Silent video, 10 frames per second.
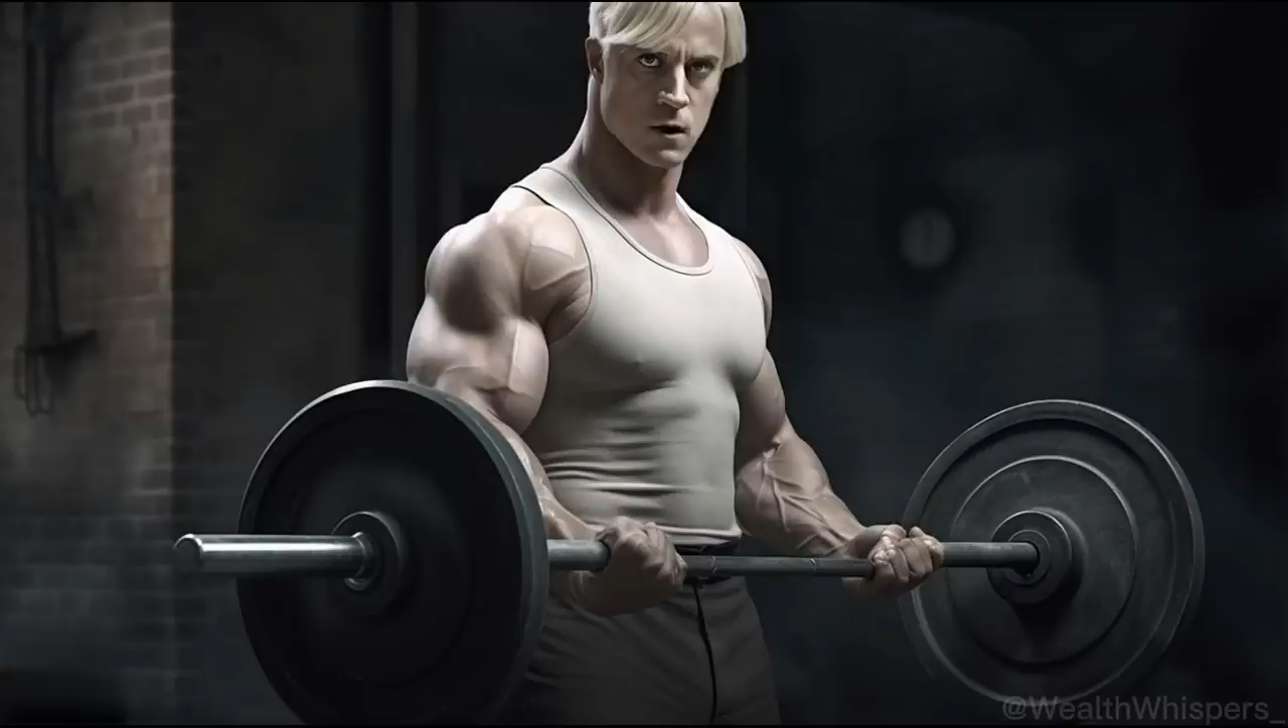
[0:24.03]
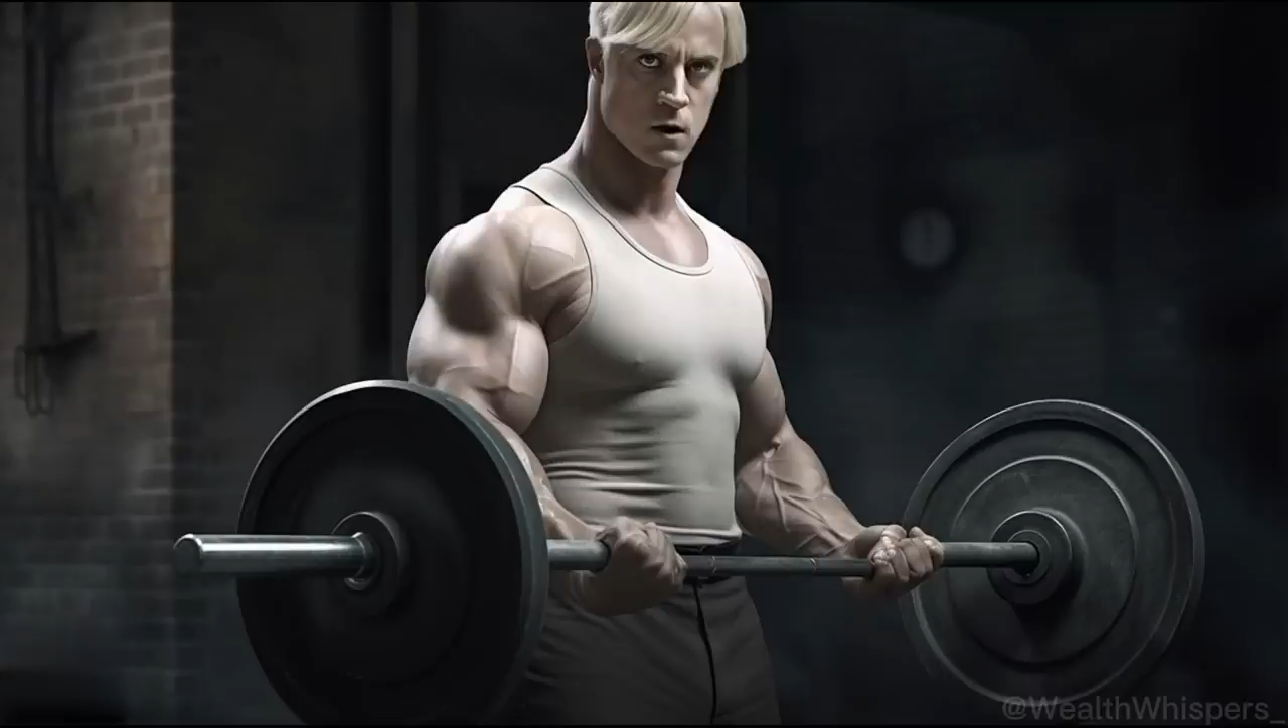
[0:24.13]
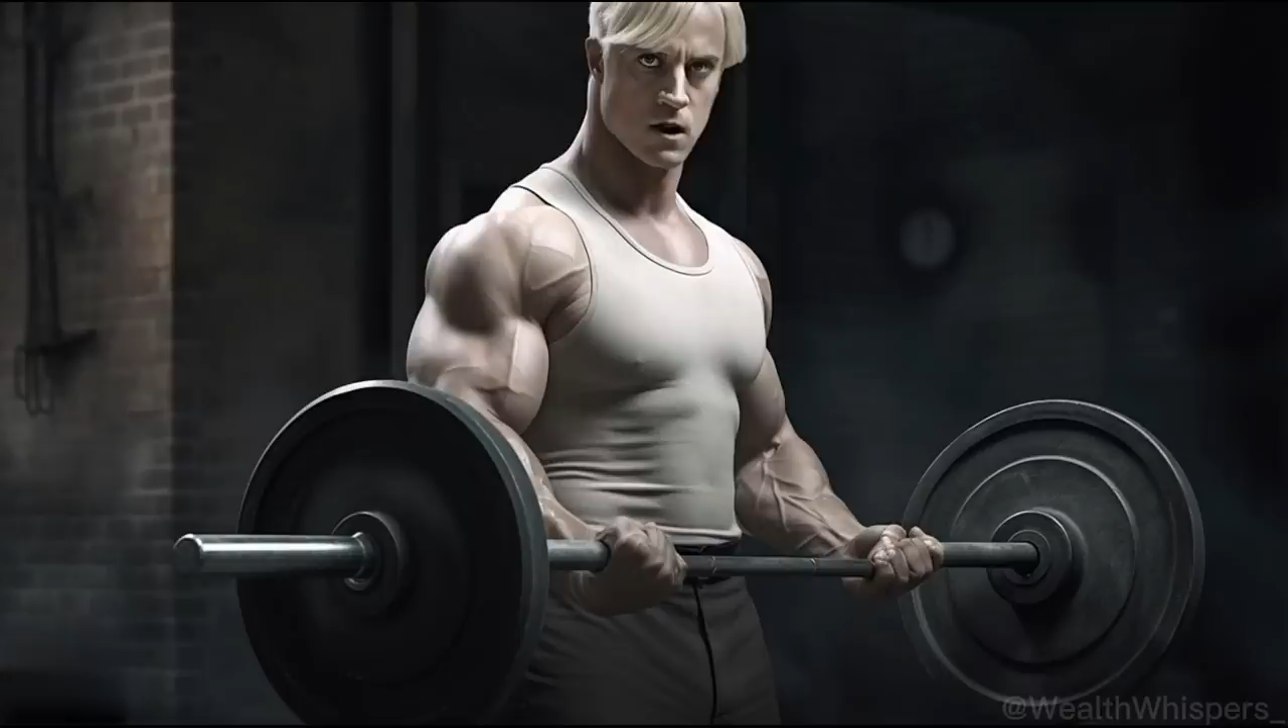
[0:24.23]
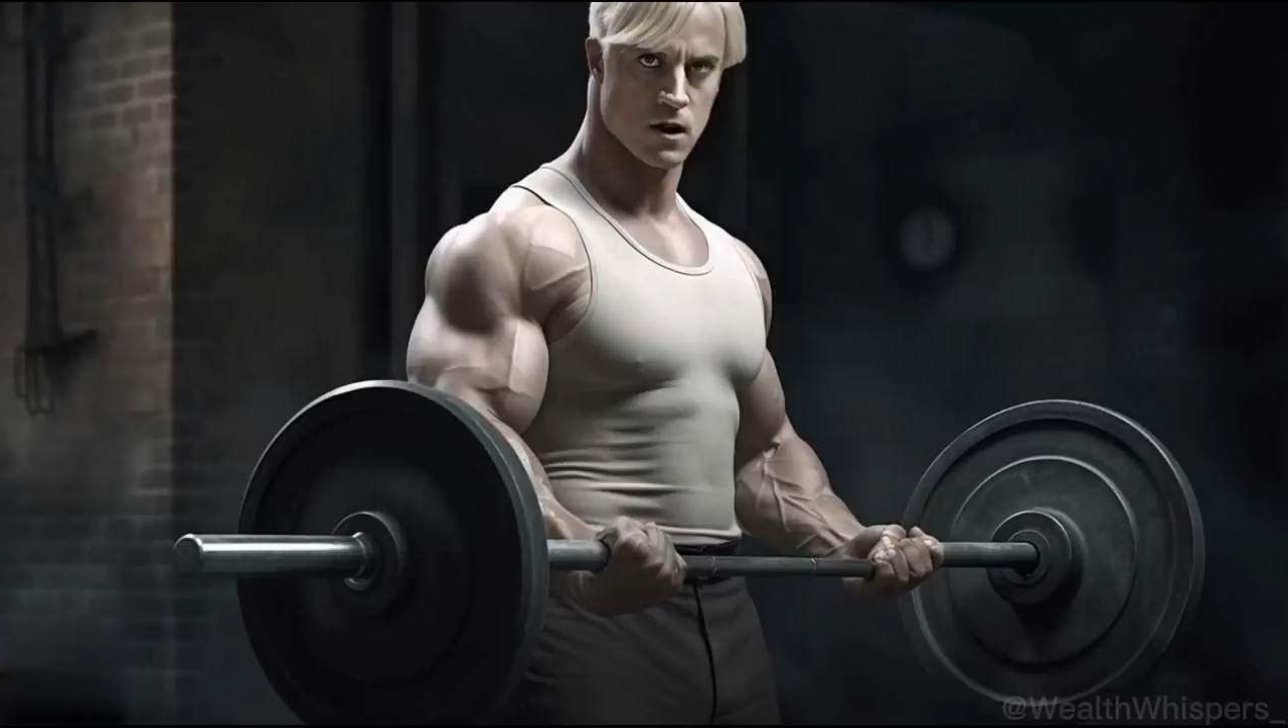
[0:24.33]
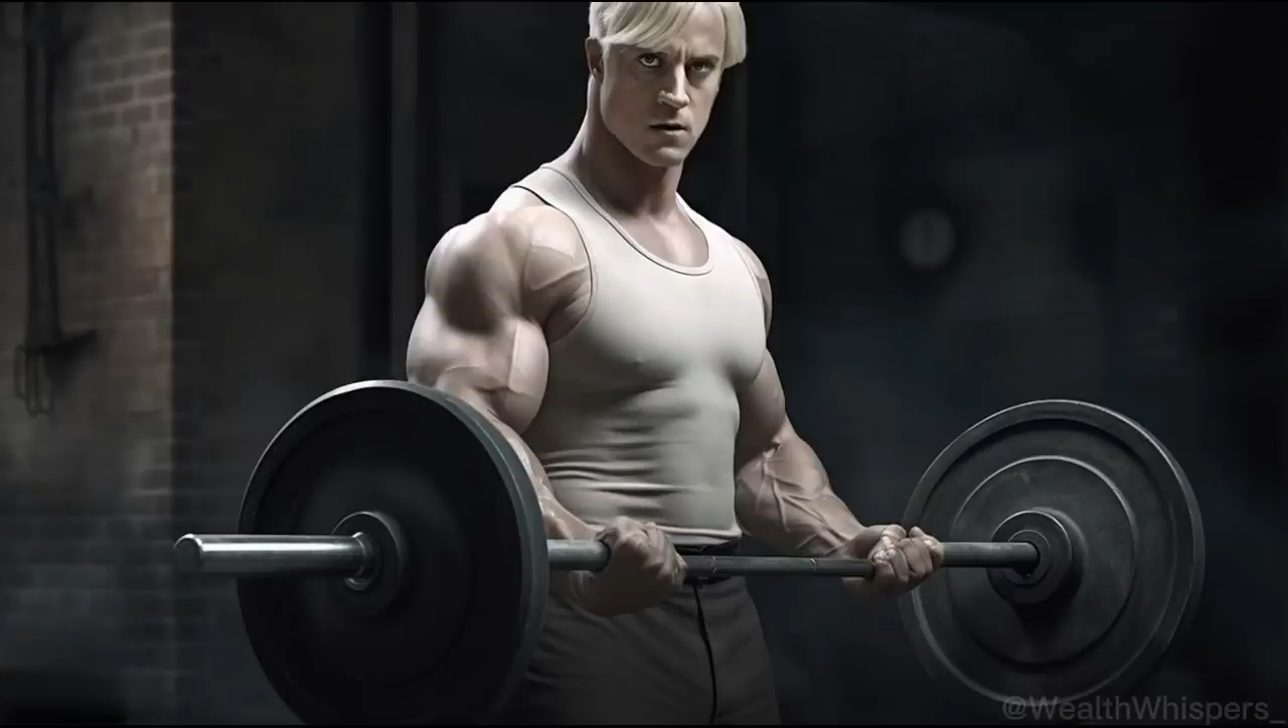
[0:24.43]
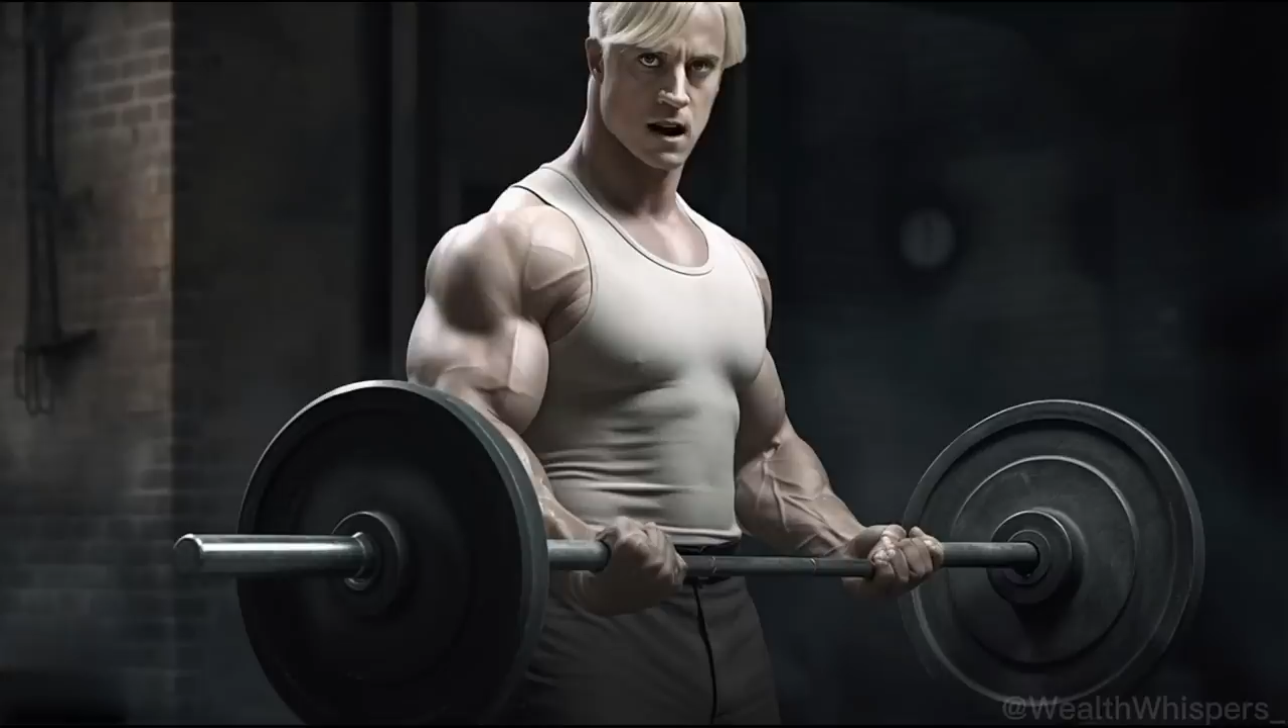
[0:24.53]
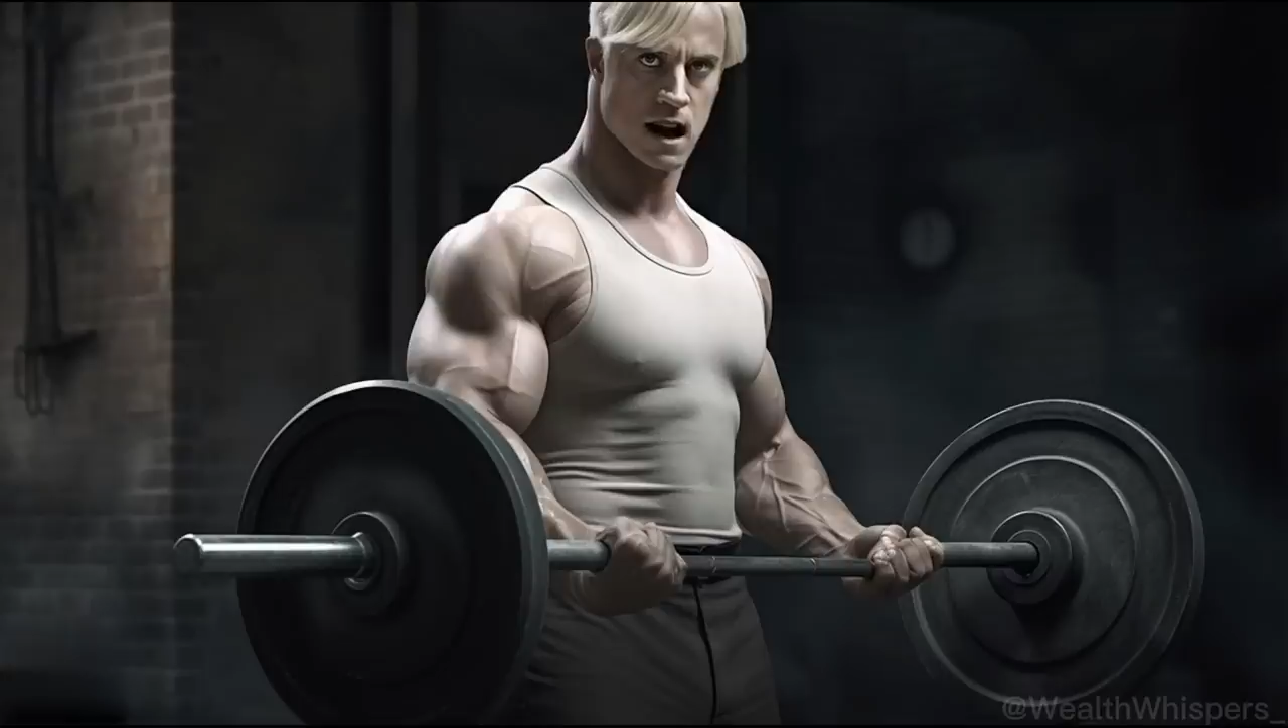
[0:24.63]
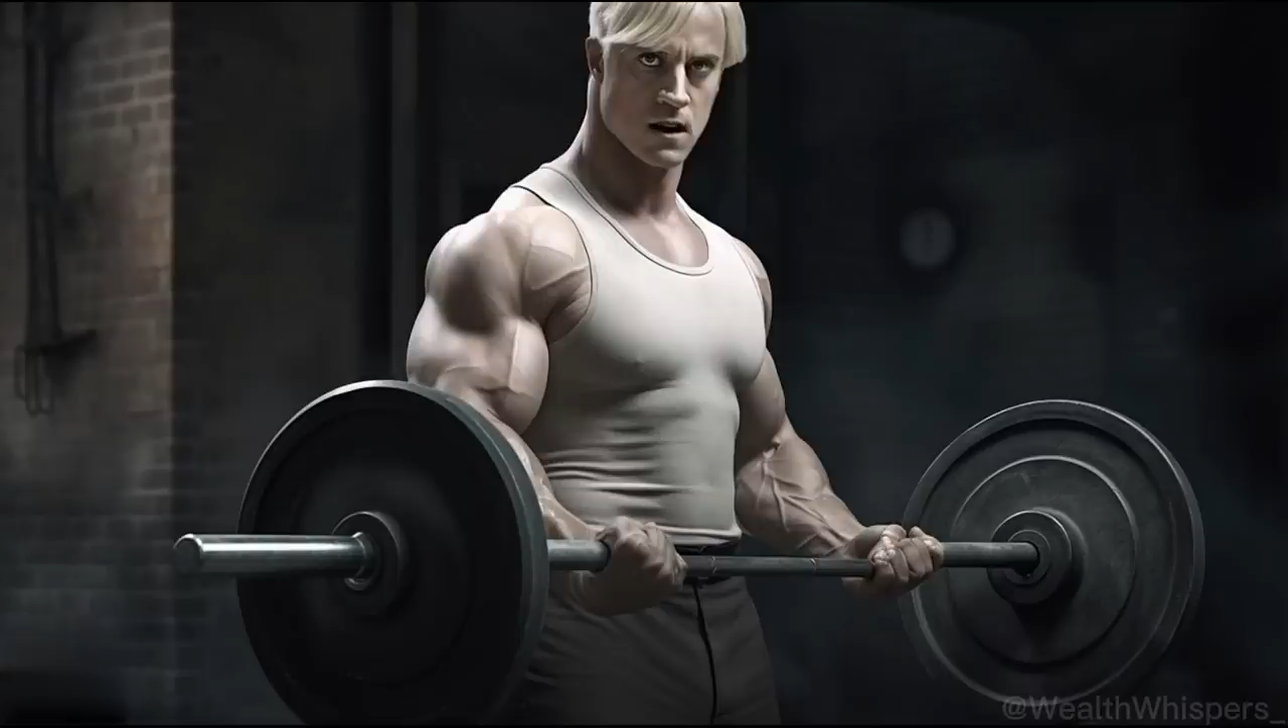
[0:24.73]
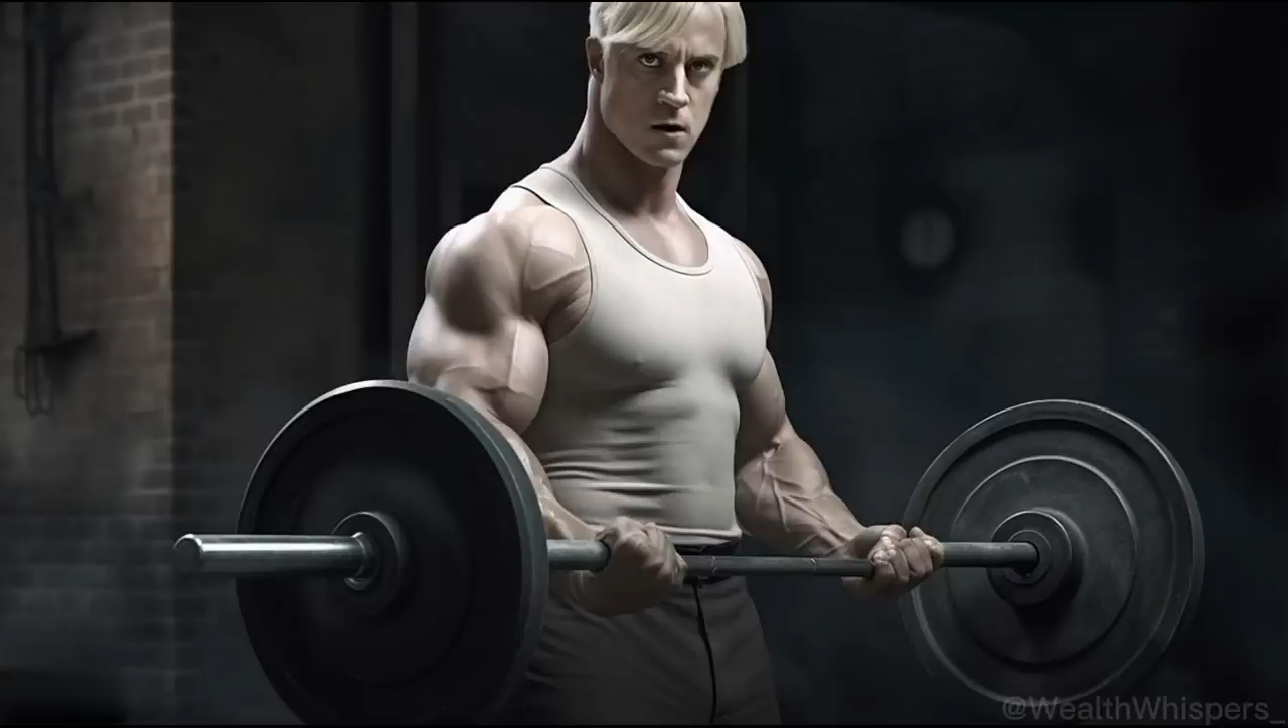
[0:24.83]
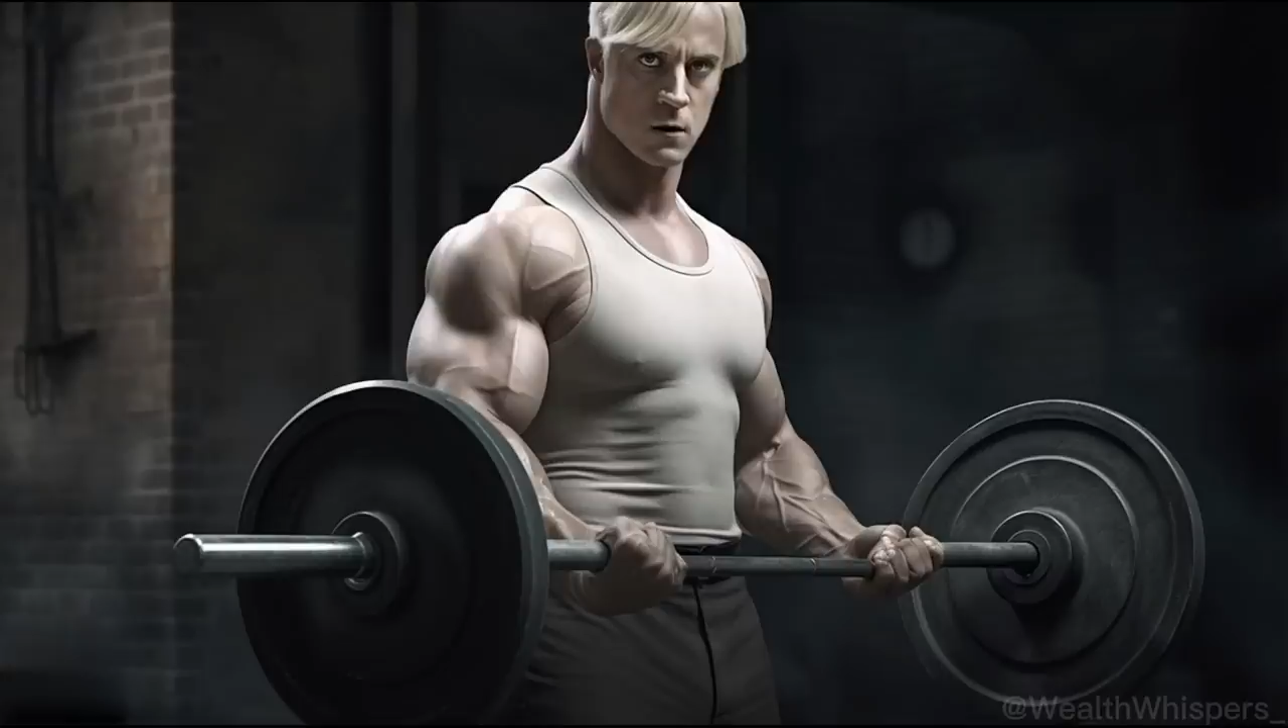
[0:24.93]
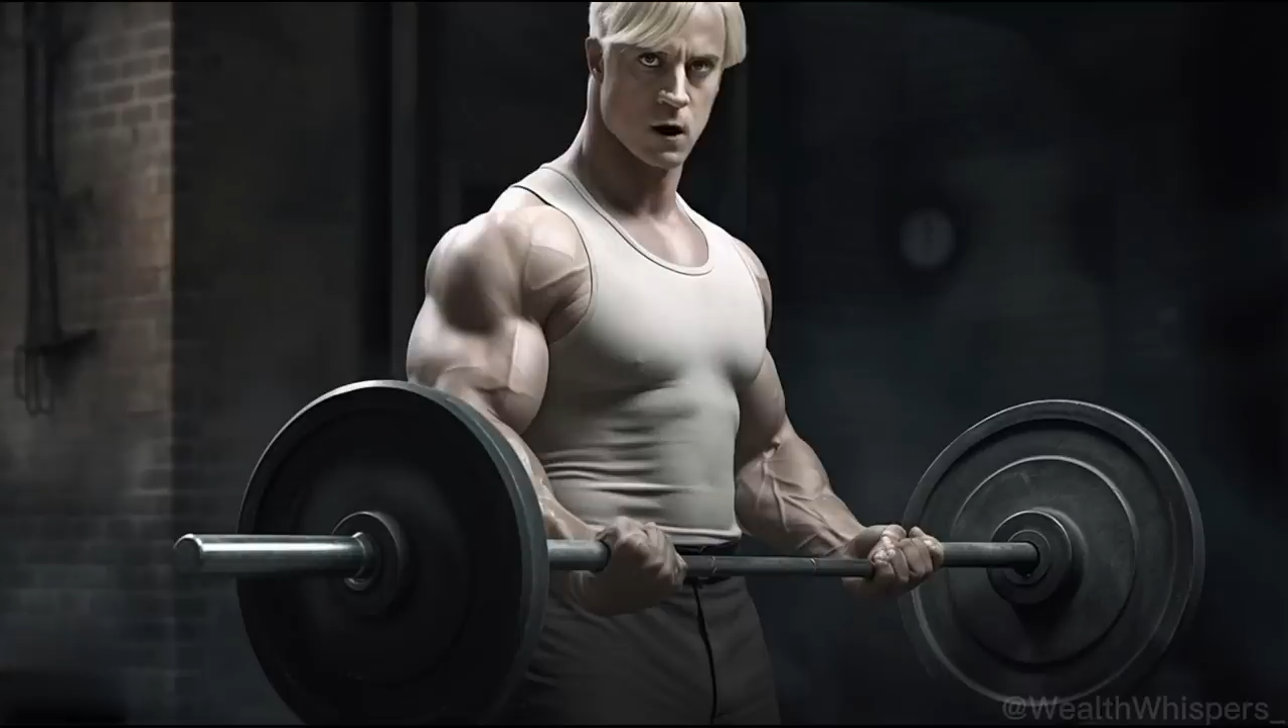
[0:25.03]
You'll soon find out some